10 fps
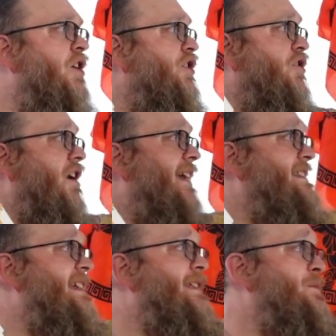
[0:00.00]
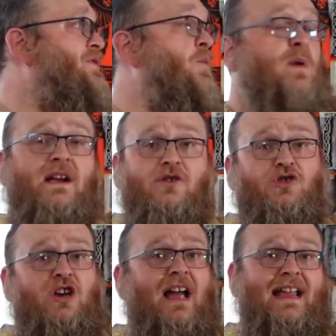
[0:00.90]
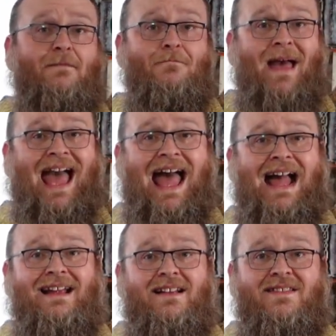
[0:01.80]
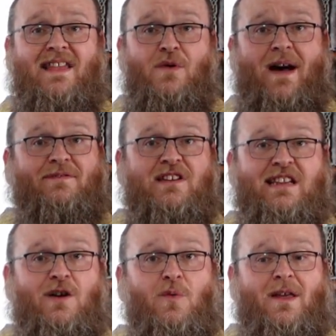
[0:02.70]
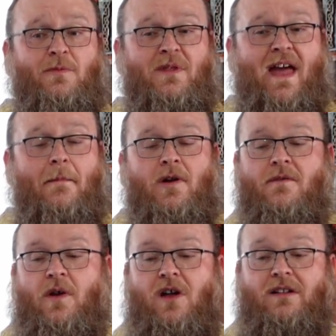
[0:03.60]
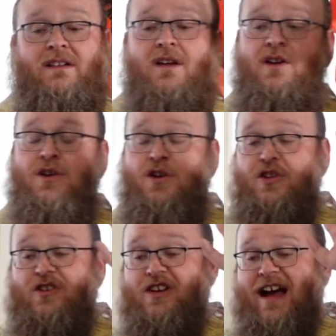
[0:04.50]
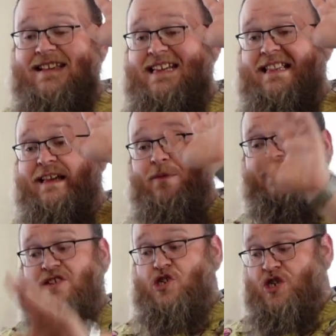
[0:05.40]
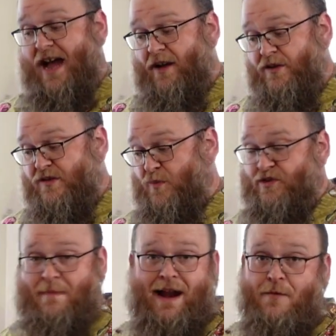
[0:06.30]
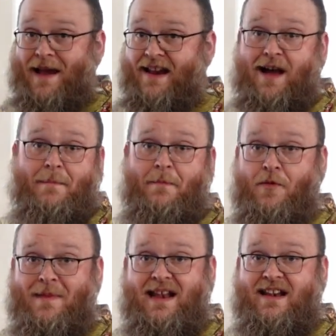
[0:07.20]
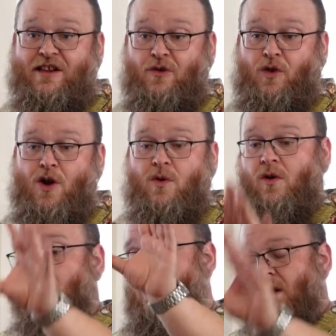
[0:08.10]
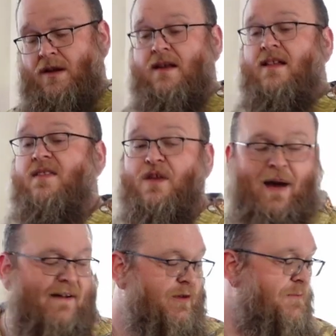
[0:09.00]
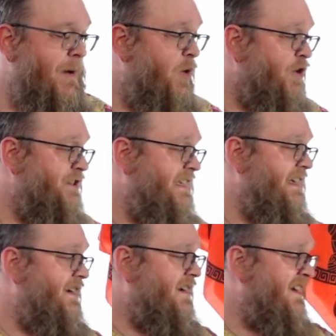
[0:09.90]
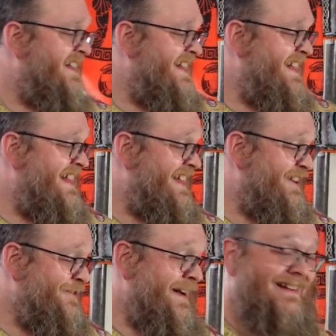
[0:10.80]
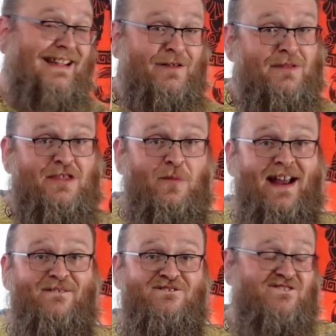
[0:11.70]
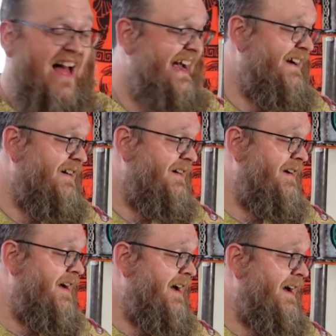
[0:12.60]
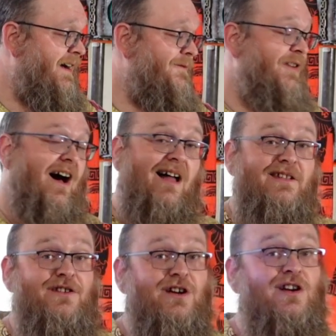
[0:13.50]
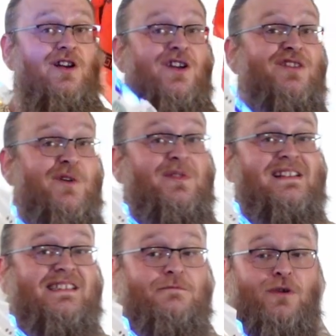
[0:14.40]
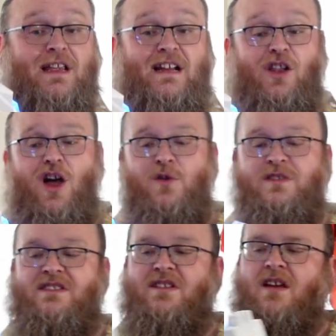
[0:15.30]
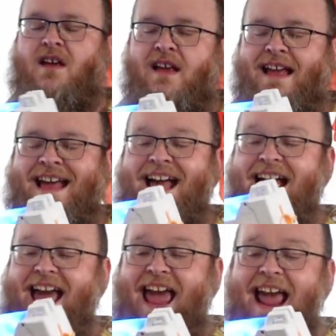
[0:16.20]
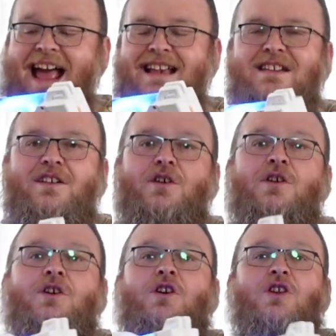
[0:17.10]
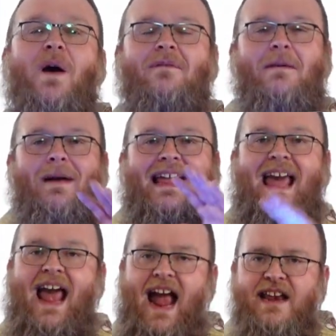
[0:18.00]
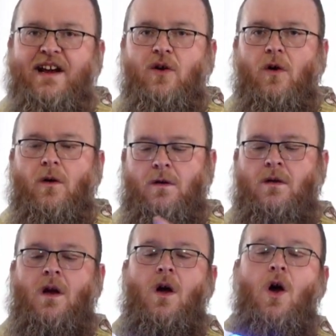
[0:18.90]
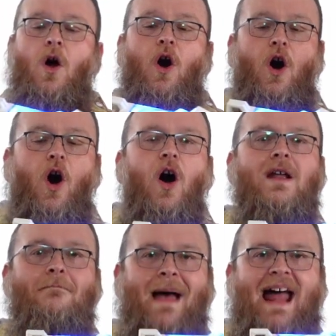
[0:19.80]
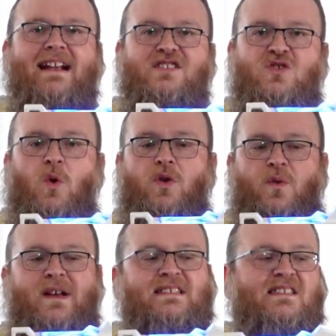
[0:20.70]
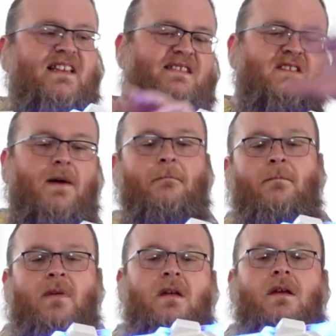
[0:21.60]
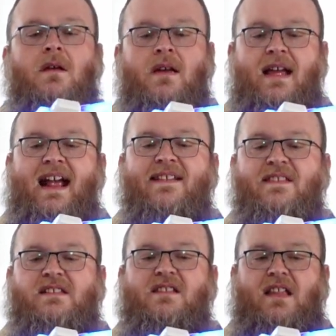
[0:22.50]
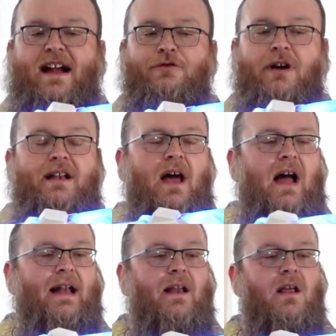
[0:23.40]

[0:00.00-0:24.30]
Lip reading: You're not dealing with the weird giant mag that you have to deal with Hammerwald. You're not dealing with the shells, which may or may not be permitted in your local, that you have with Motortier. You're not dealing with the rate of fire of Hollander, though this is pretty close. And you have a mechanical automatic solenoid system in the Solektrik-9.